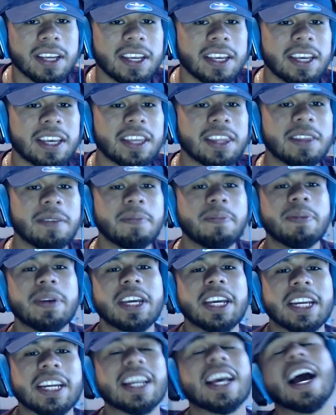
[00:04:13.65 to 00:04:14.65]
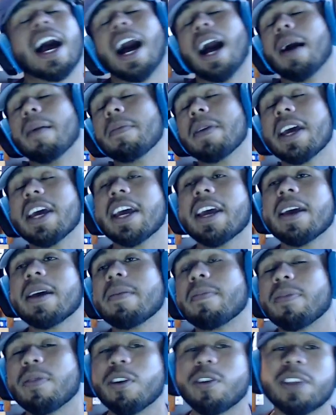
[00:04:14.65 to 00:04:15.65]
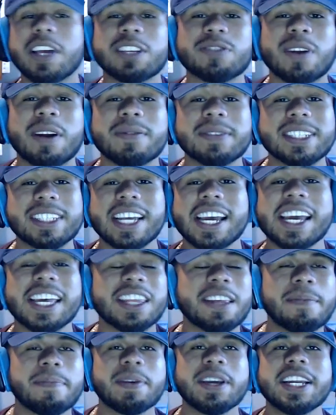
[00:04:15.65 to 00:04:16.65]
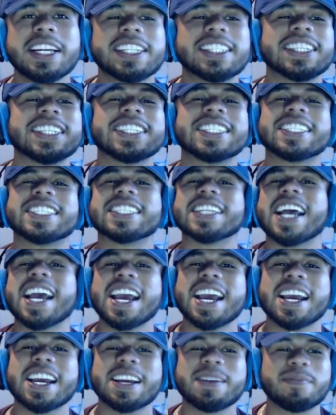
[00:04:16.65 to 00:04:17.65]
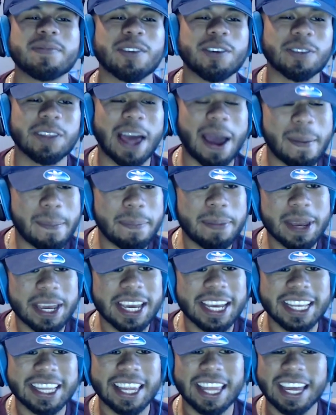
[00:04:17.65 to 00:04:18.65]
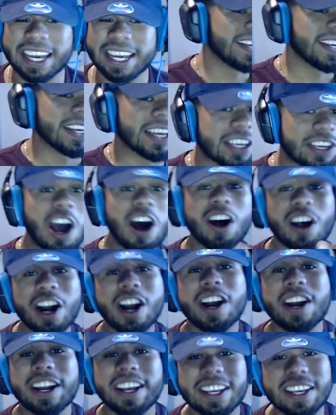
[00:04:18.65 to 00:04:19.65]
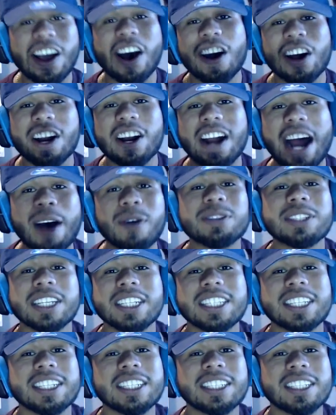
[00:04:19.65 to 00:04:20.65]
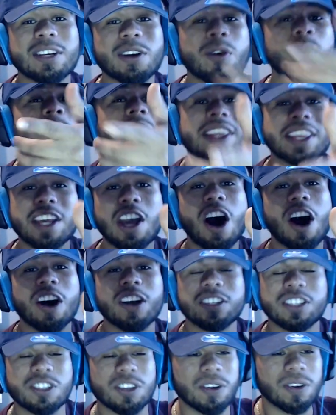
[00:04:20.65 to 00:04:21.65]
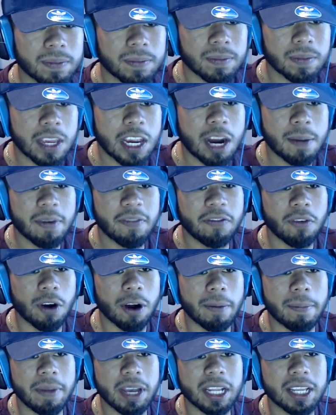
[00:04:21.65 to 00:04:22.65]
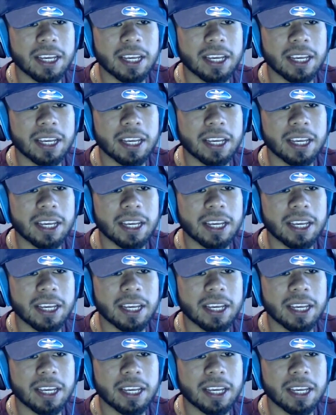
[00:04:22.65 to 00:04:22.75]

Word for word: the beat. I'm hit, bro. That's what I was saying. The beat is insane, bro. That beat, like, y'all heard it. Y'all heard. I was listening to it with y'all, so here before a milli.